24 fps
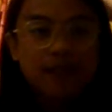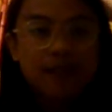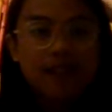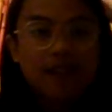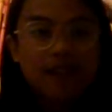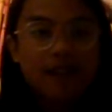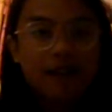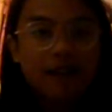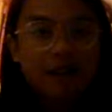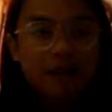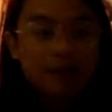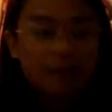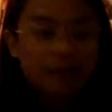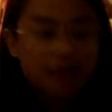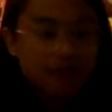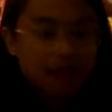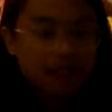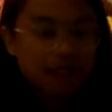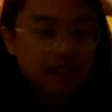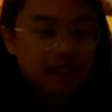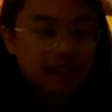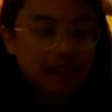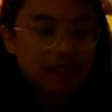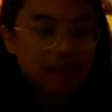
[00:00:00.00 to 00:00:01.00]
that are
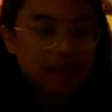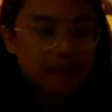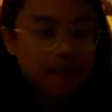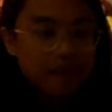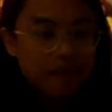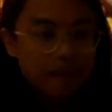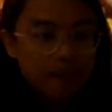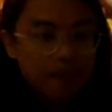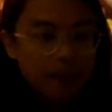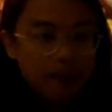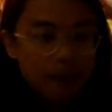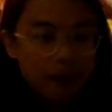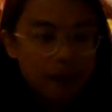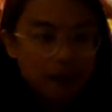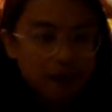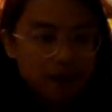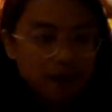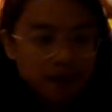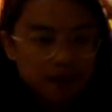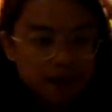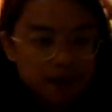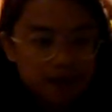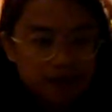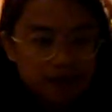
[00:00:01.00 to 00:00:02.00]
really
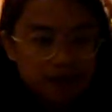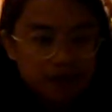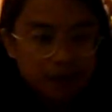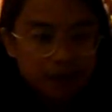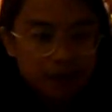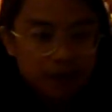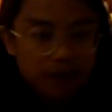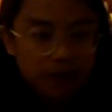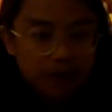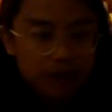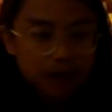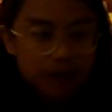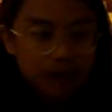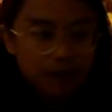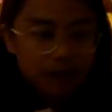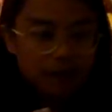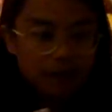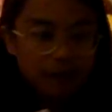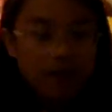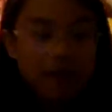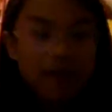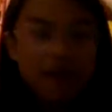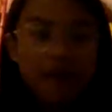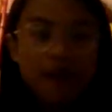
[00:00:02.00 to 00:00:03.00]
going to
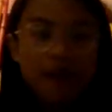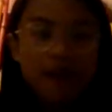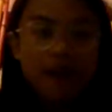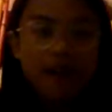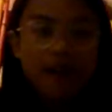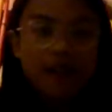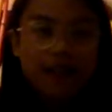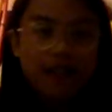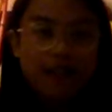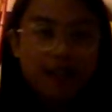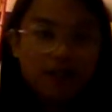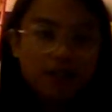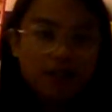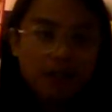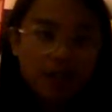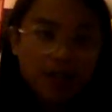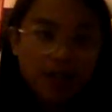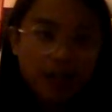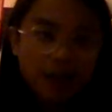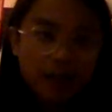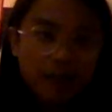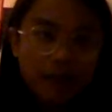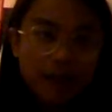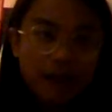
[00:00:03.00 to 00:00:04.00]
refine and
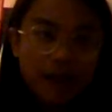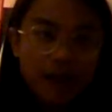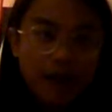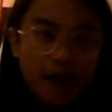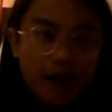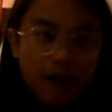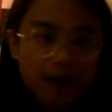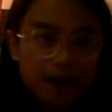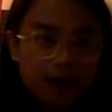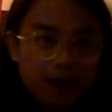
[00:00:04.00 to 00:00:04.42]
shape our